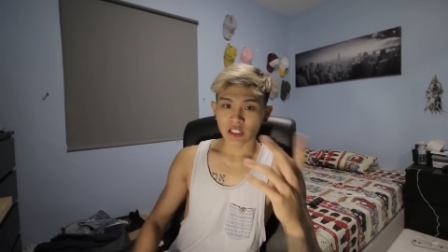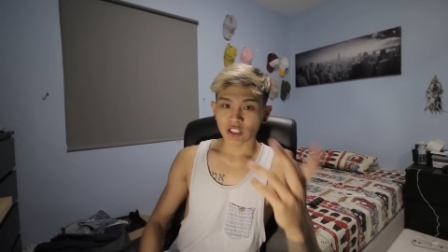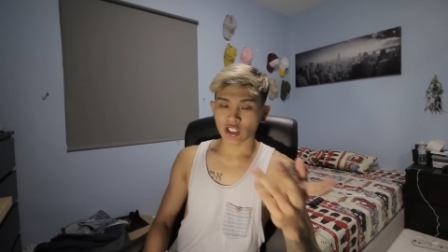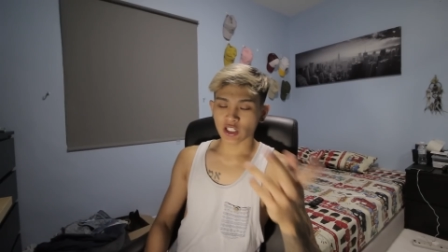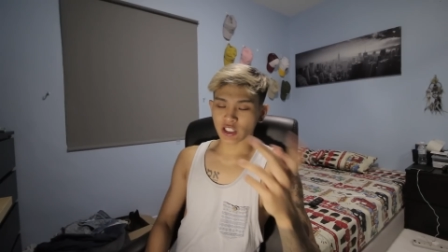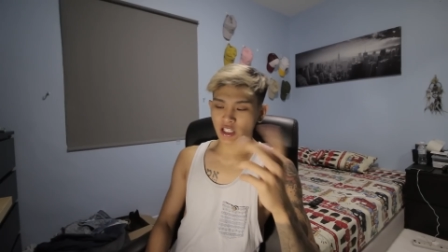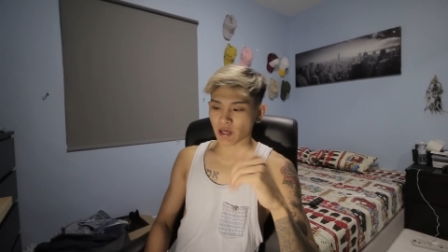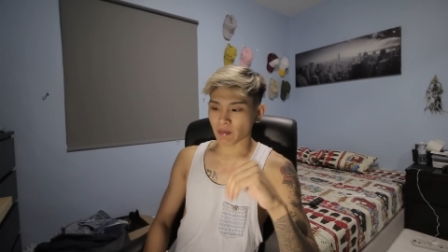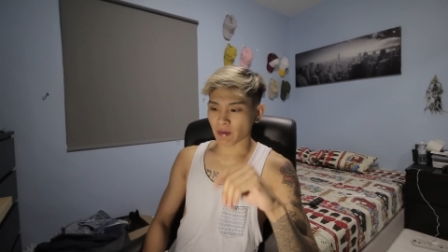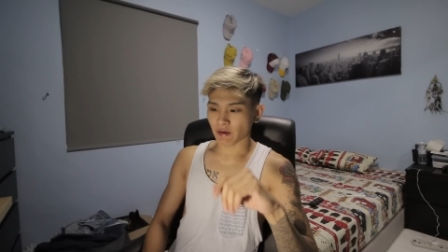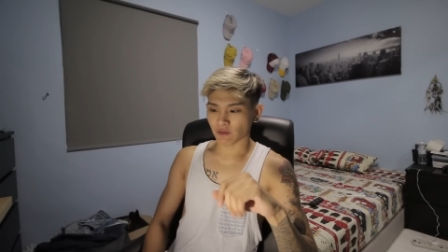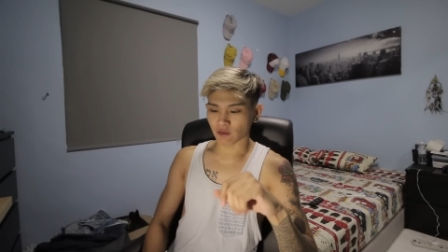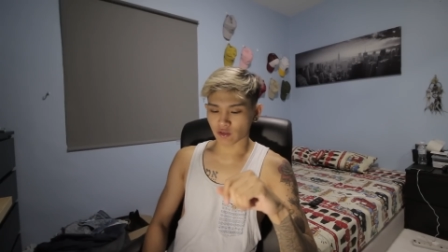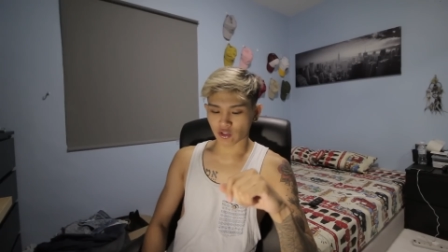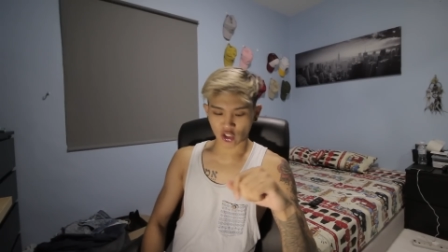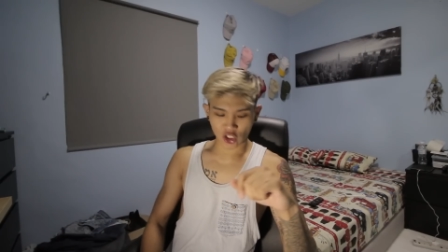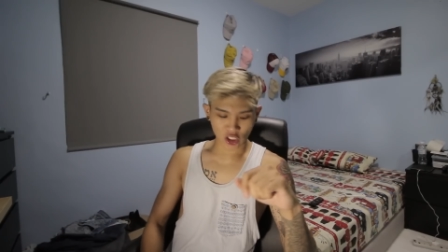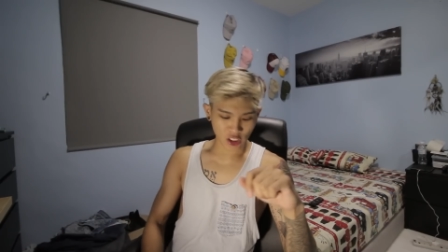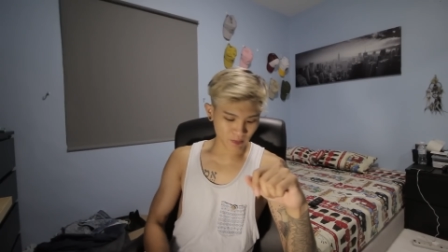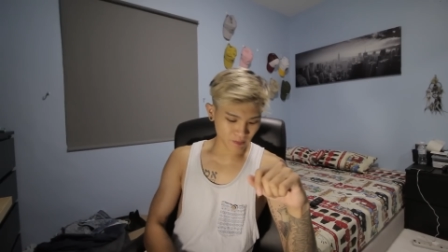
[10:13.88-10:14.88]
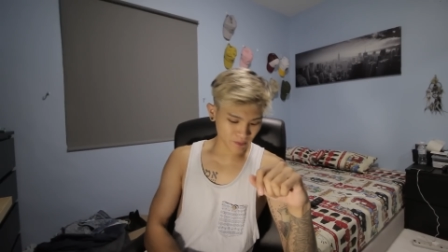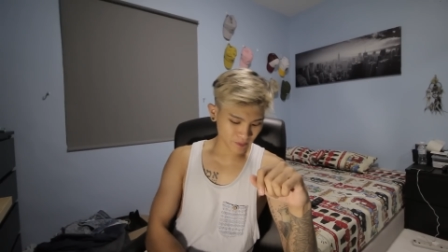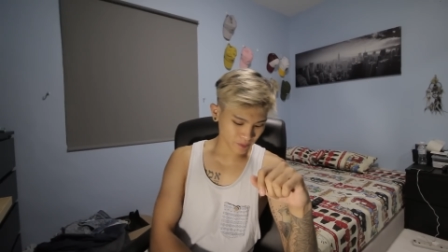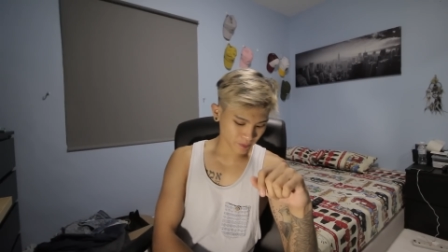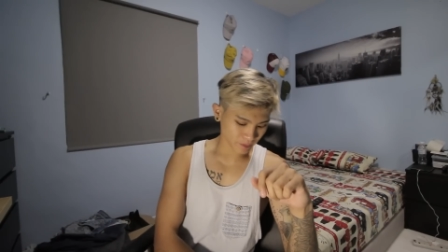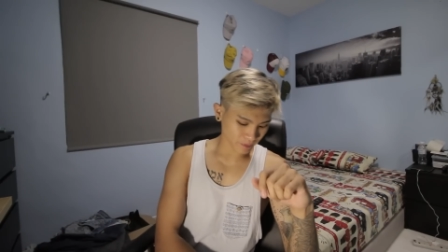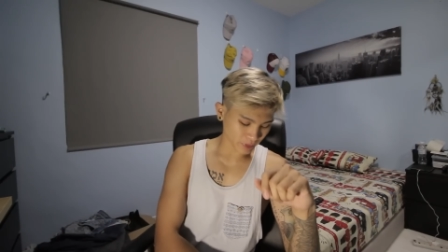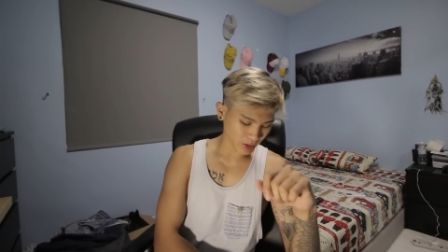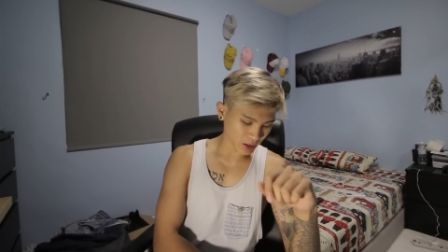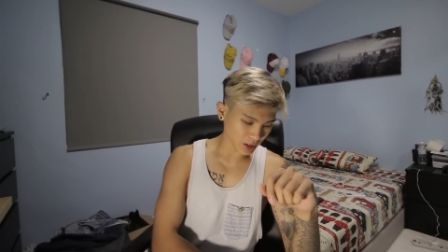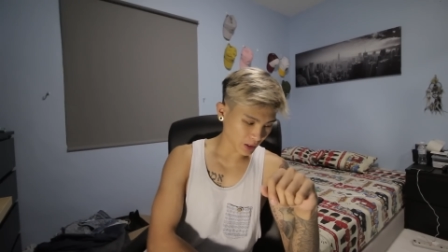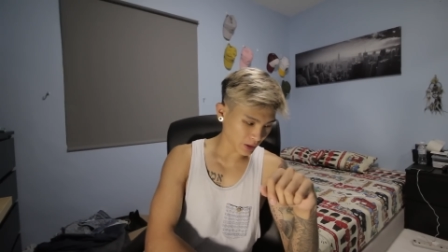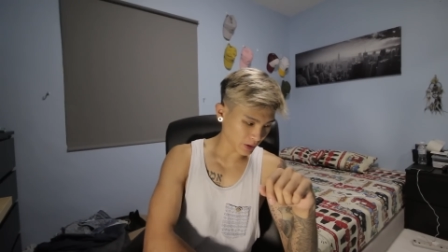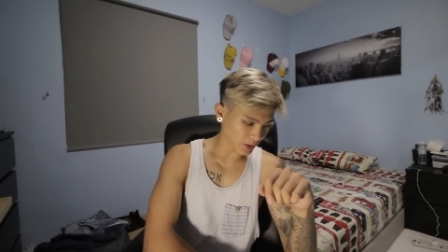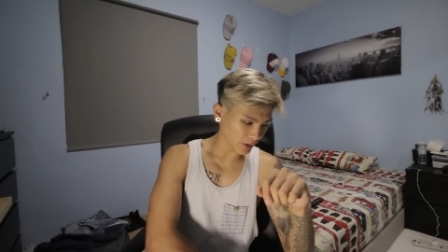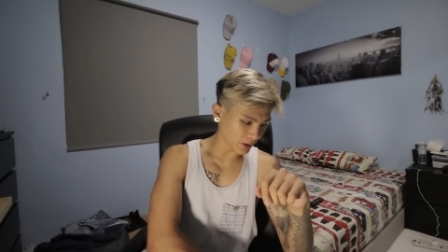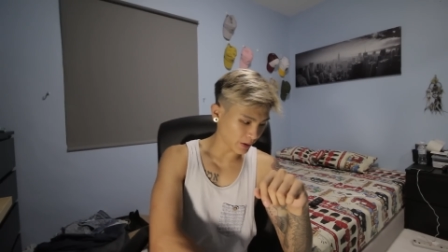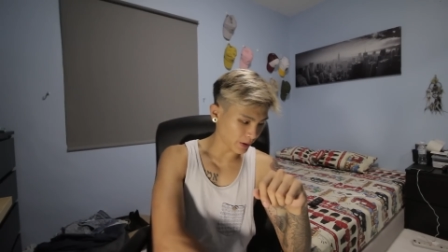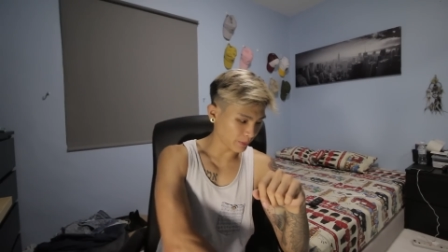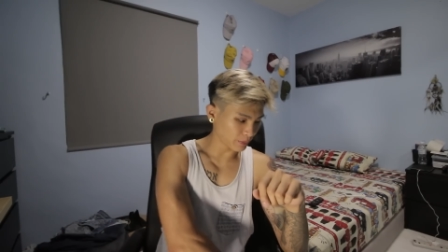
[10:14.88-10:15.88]
Just came back from gym.
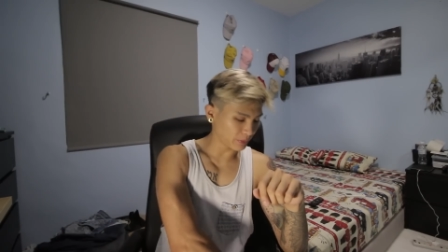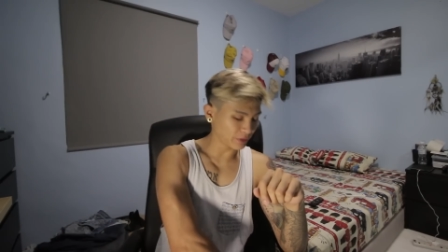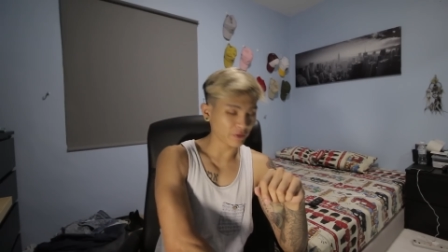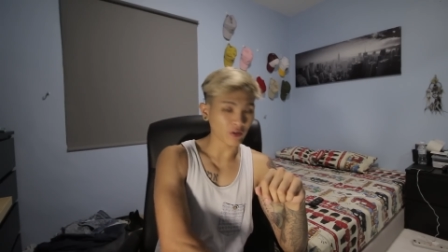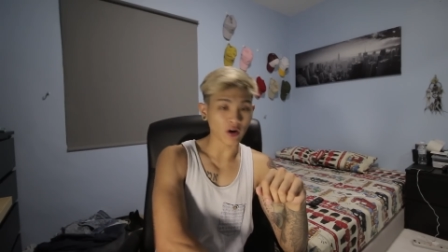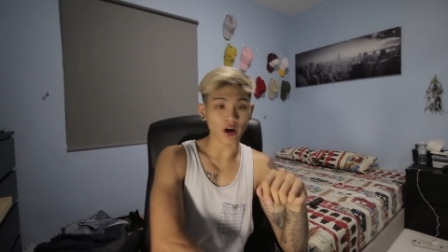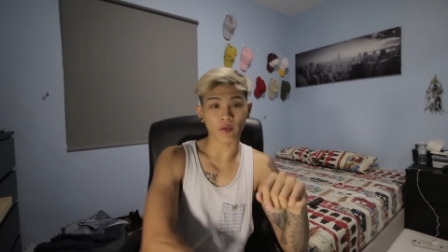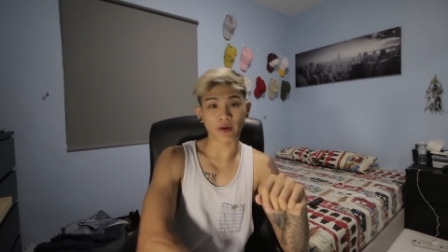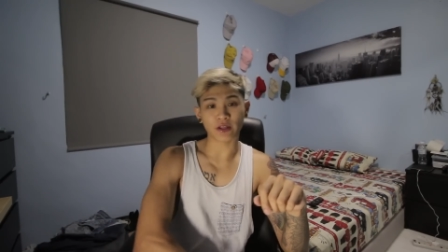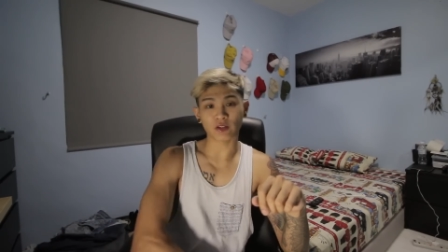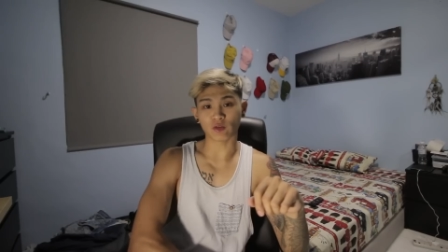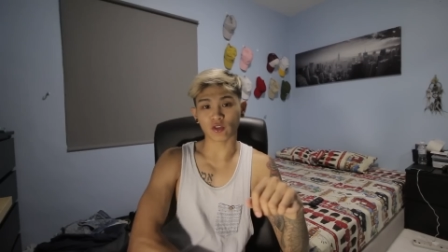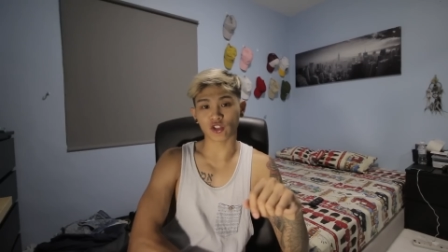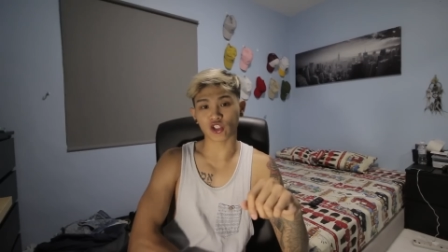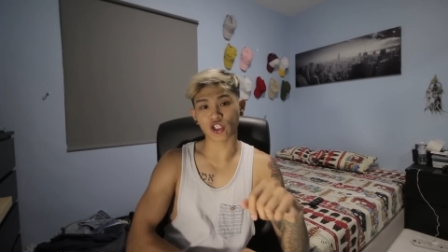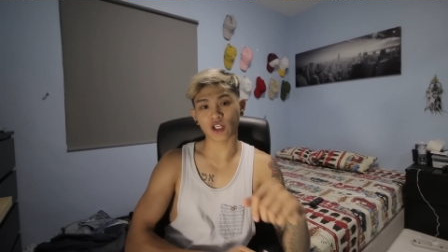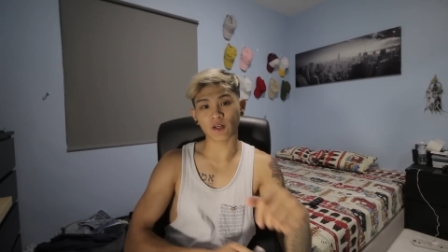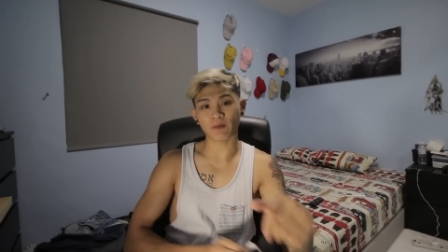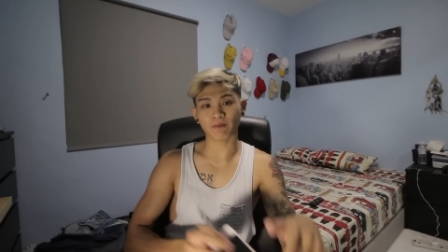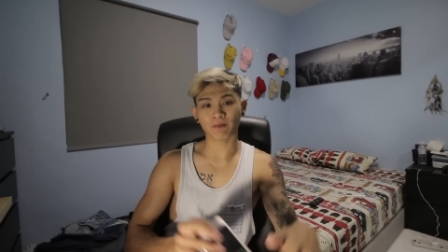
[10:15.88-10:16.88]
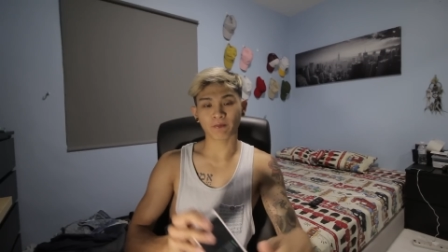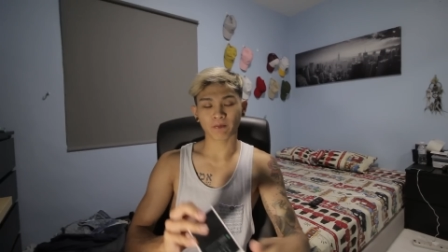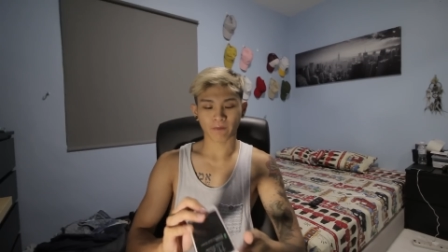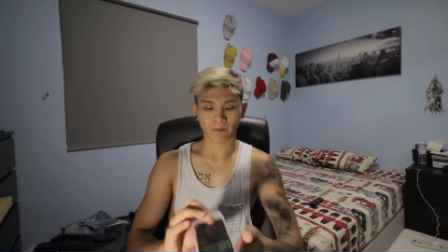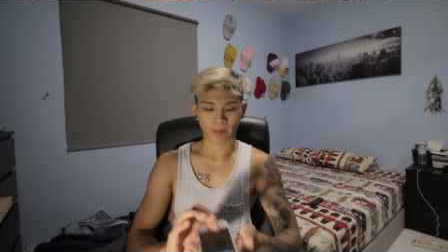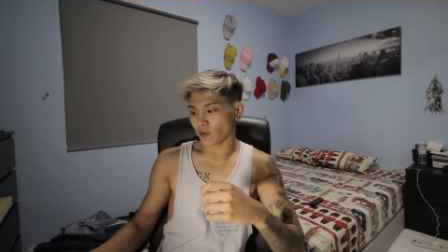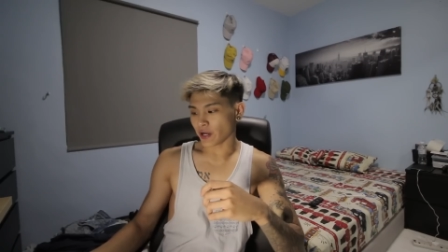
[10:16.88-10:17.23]
Um, before I went to gym,